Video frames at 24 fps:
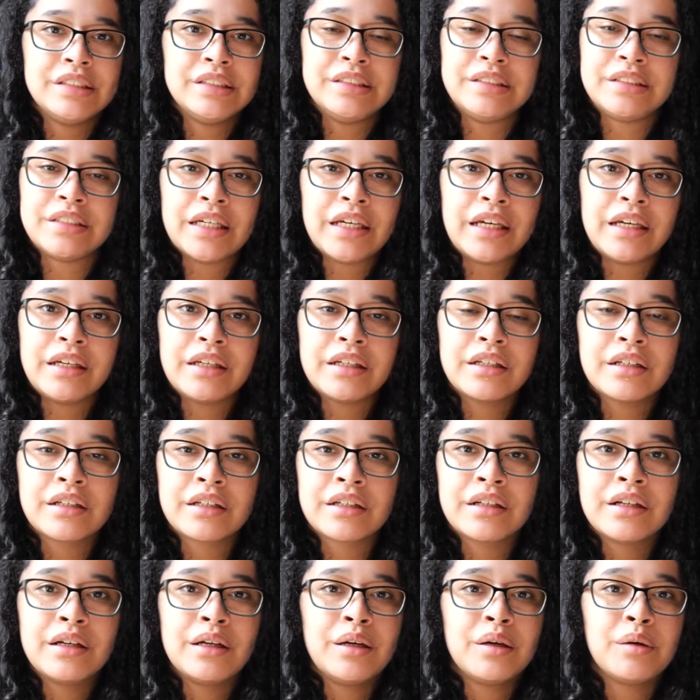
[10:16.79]
Dank,
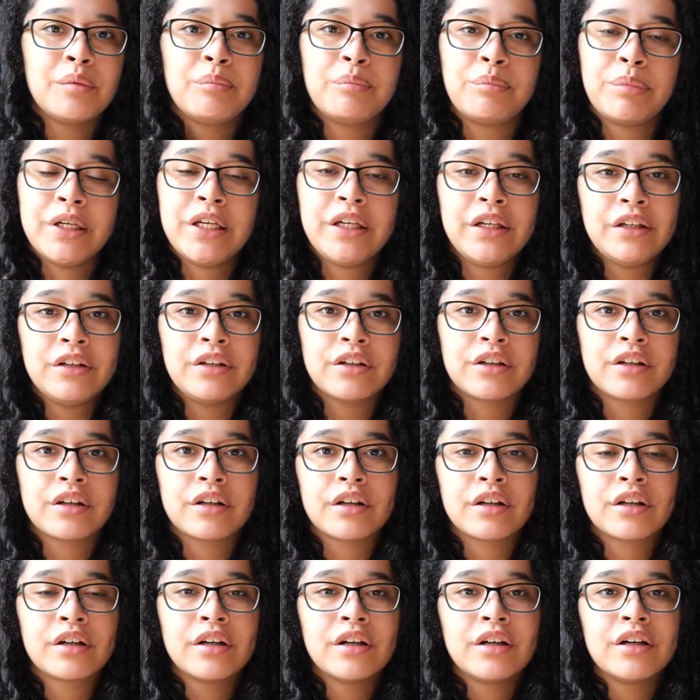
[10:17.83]

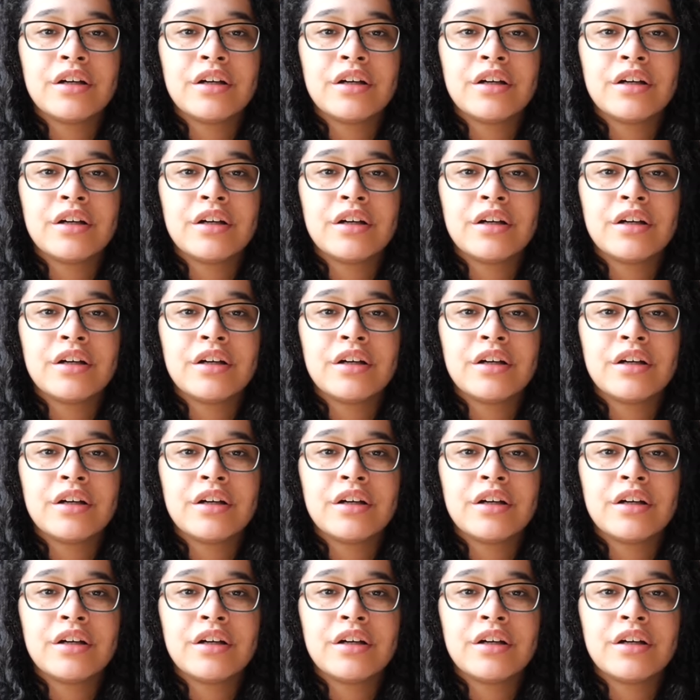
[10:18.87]
Peter.